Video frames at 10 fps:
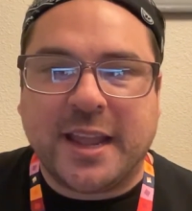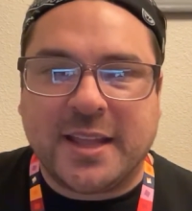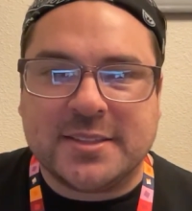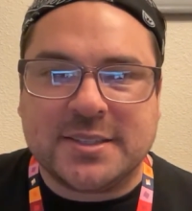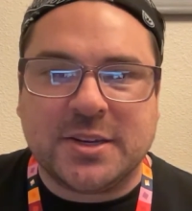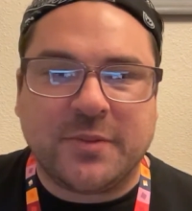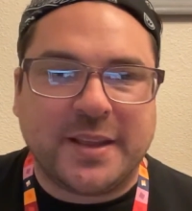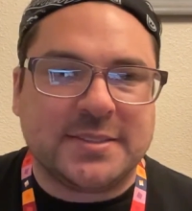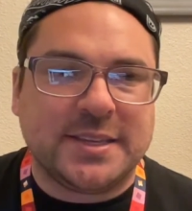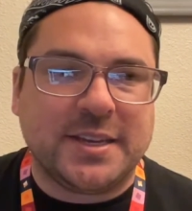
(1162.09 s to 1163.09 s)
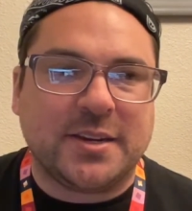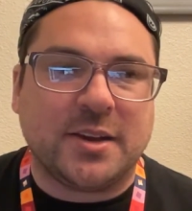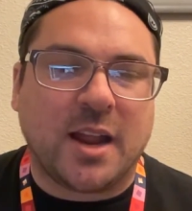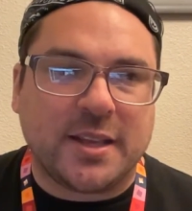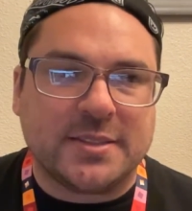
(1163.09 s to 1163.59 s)
Anne's here, Ray's here,
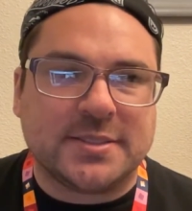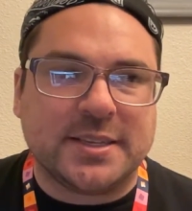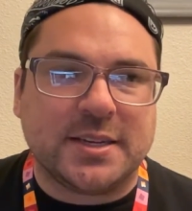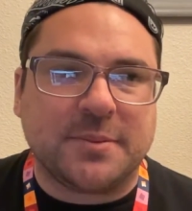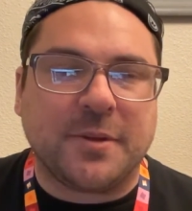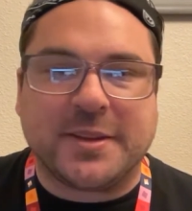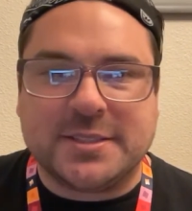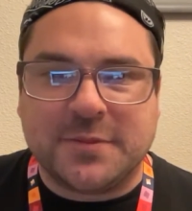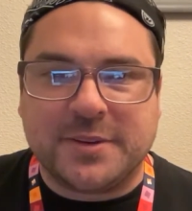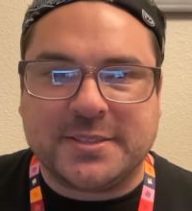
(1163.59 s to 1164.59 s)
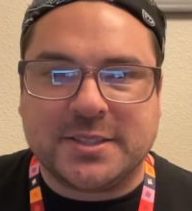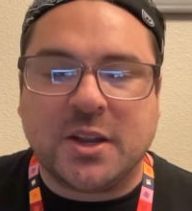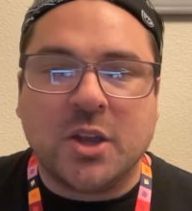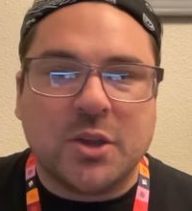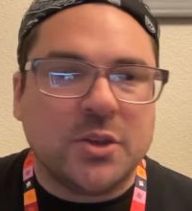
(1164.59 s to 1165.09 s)
Nadia's here, my friend Tiffany's here.